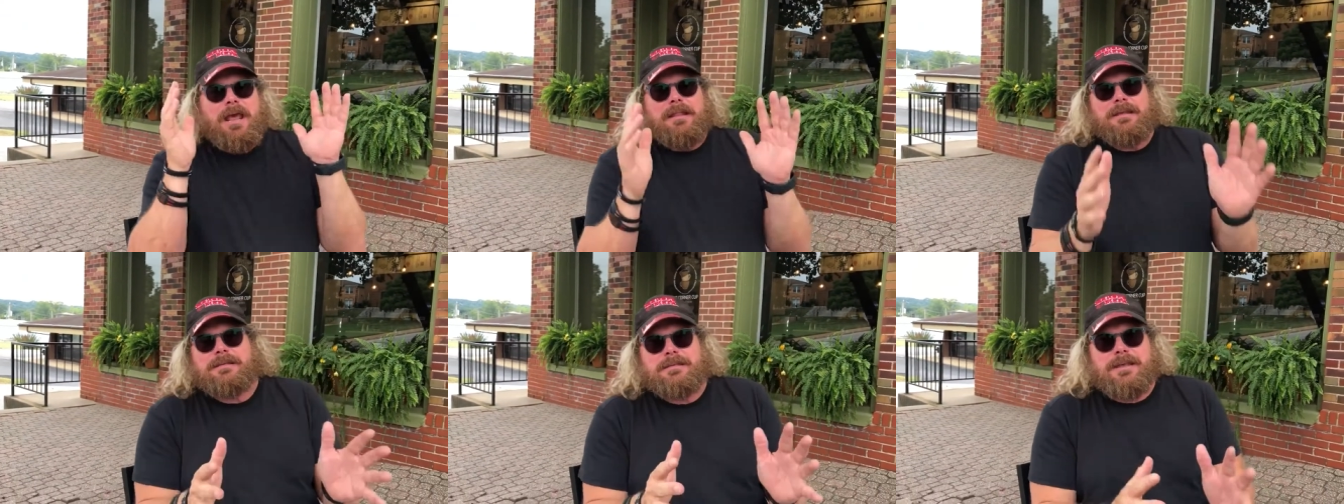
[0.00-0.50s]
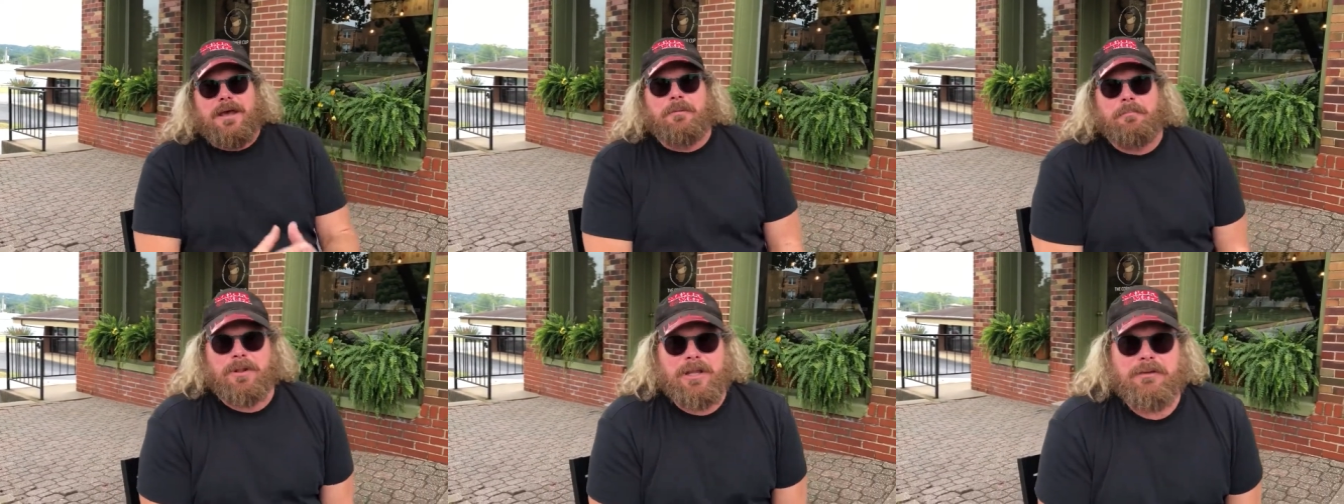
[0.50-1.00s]
This is an
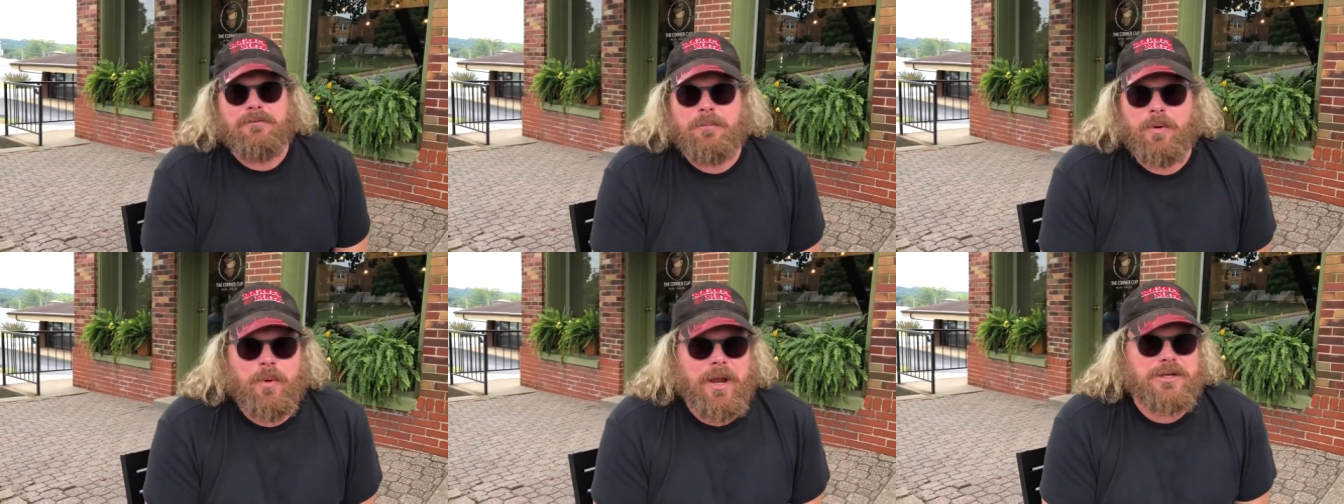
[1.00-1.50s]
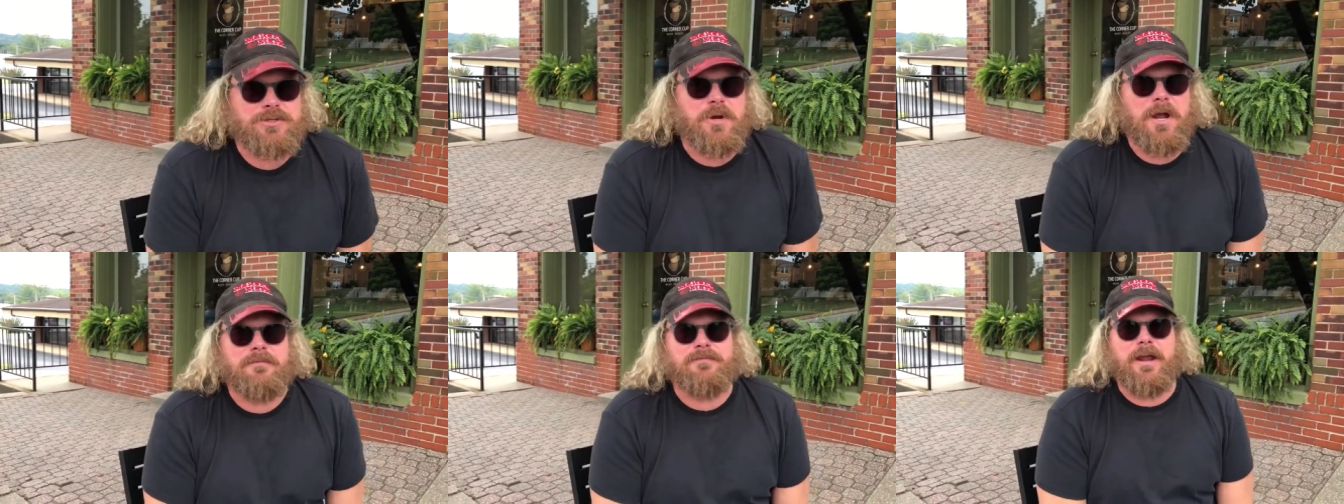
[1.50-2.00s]
unbelievable
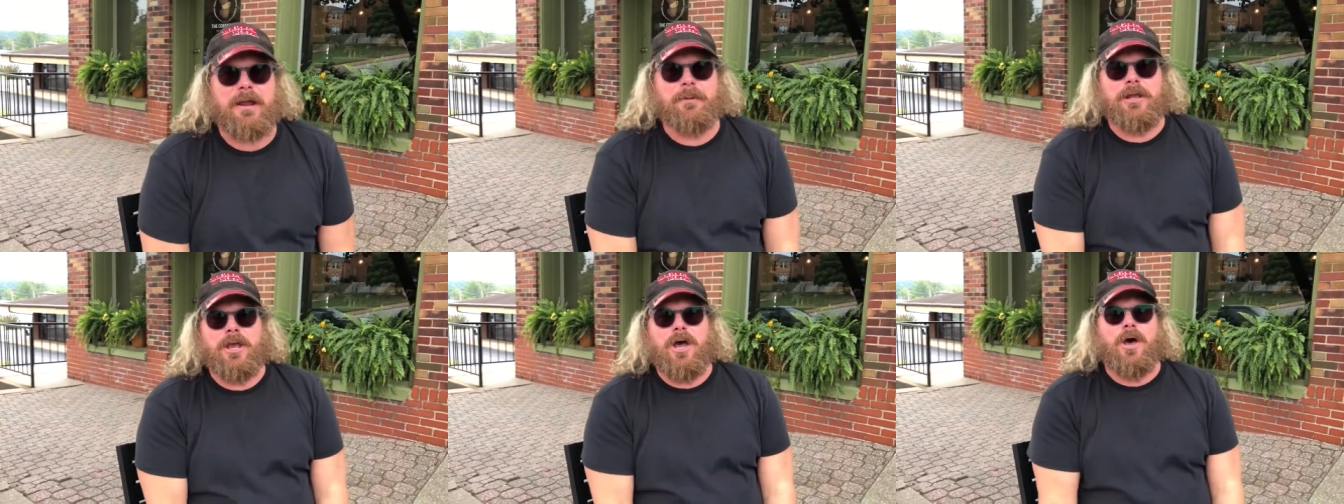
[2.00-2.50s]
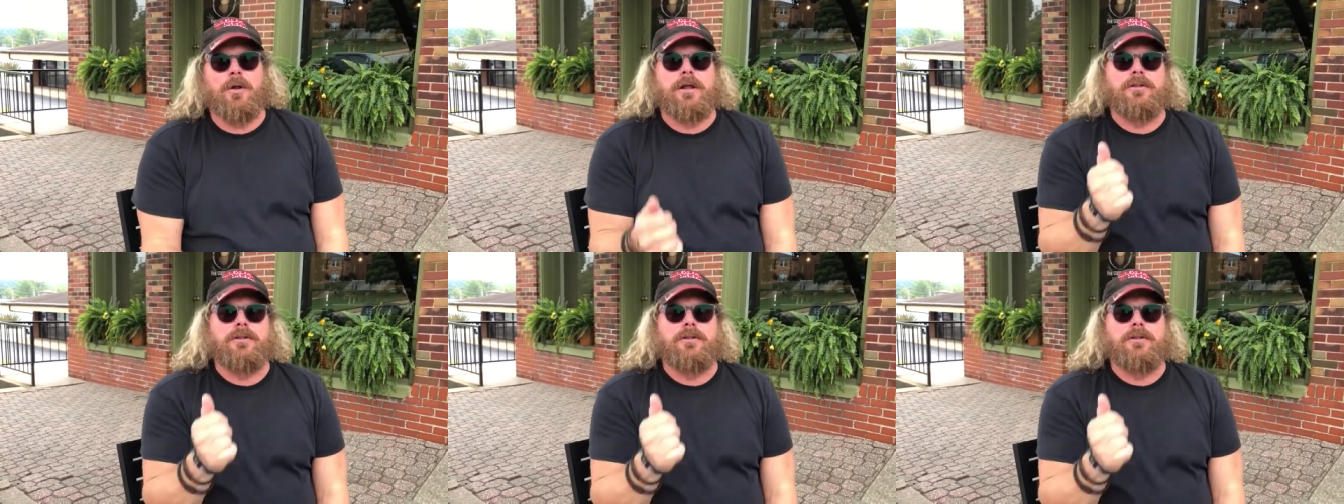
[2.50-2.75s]
restaurant, family owned.